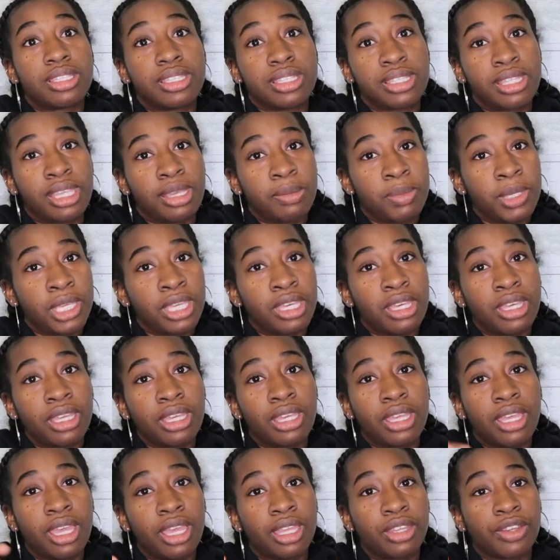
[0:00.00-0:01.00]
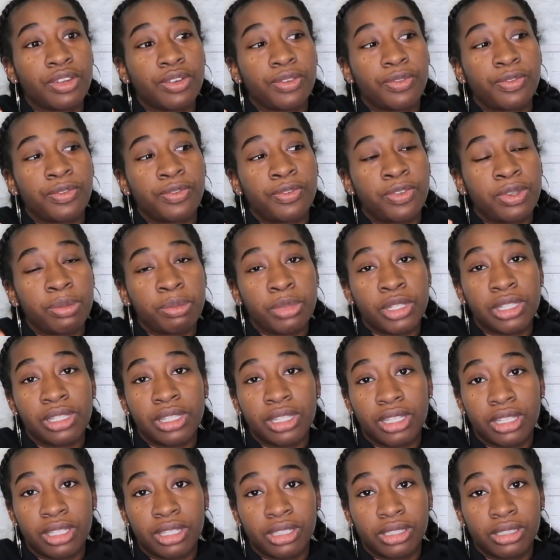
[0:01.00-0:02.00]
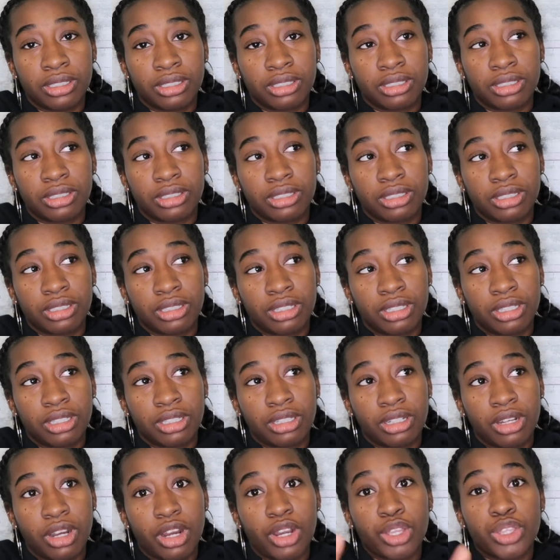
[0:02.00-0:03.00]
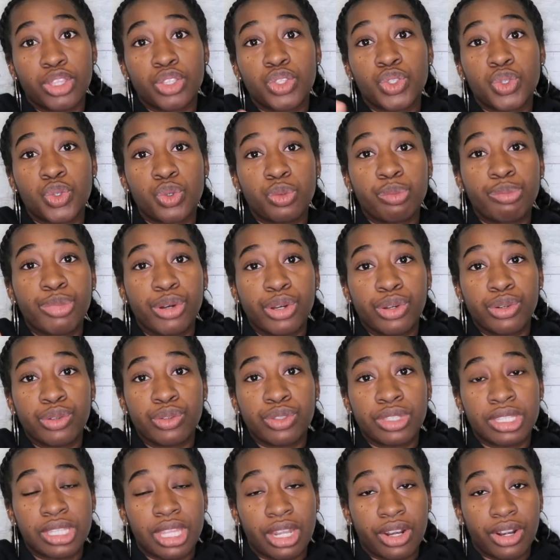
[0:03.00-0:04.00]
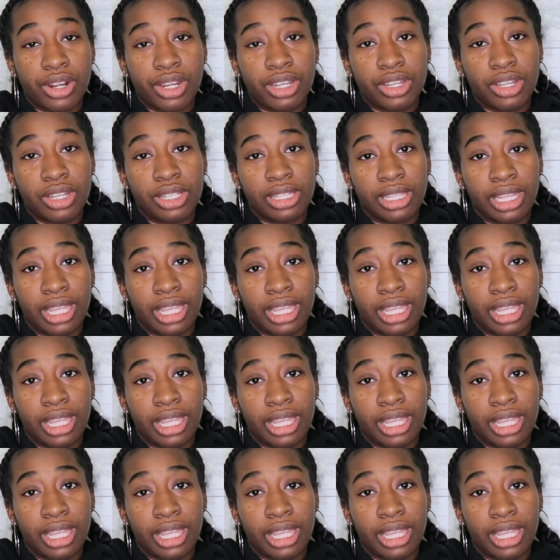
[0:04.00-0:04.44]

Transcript: tibia and your fibula are the two bones that are in your